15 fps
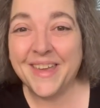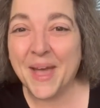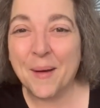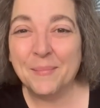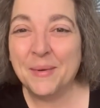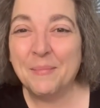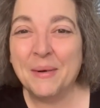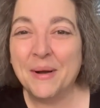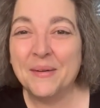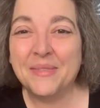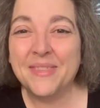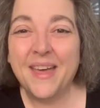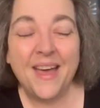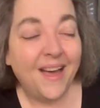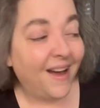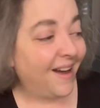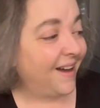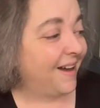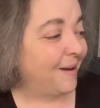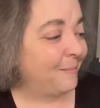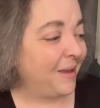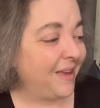come to both.
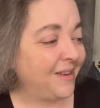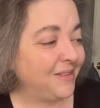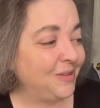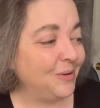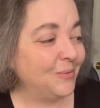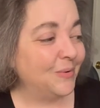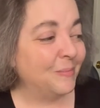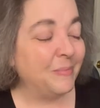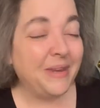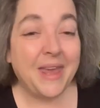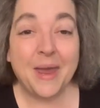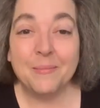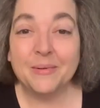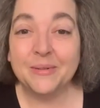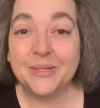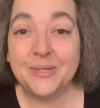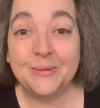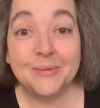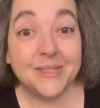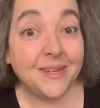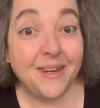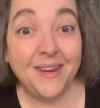Um, and you will be able
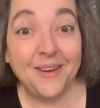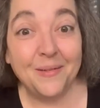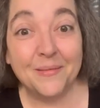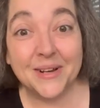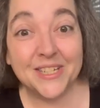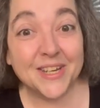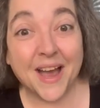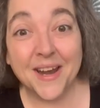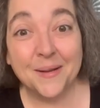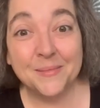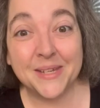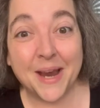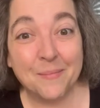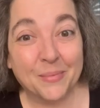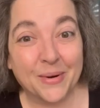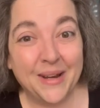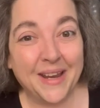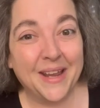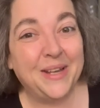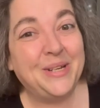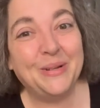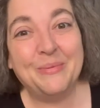to see which items I
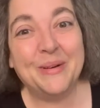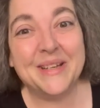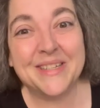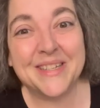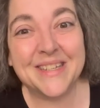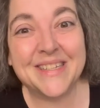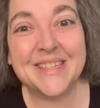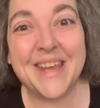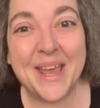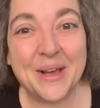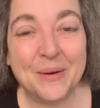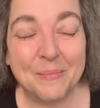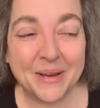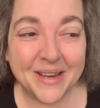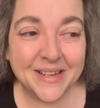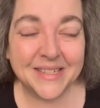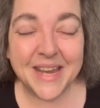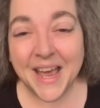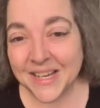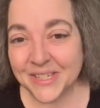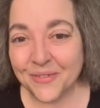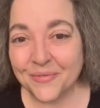bring to which sale. Because
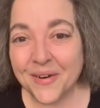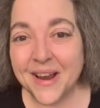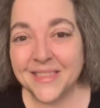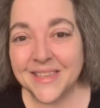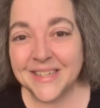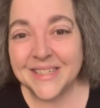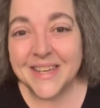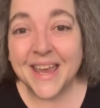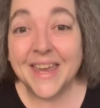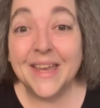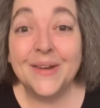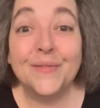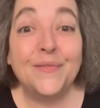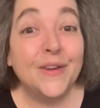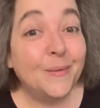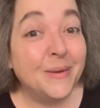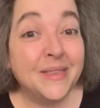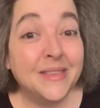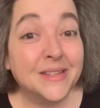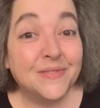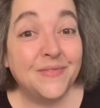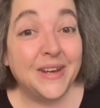as of right this second, filming
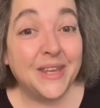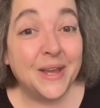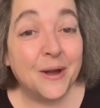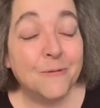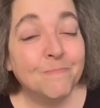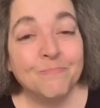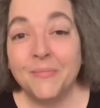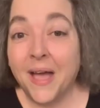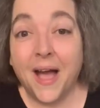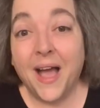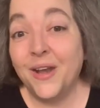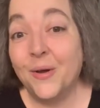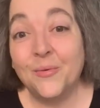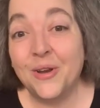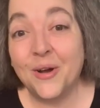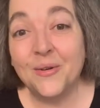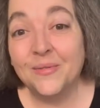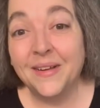this video, I don't know.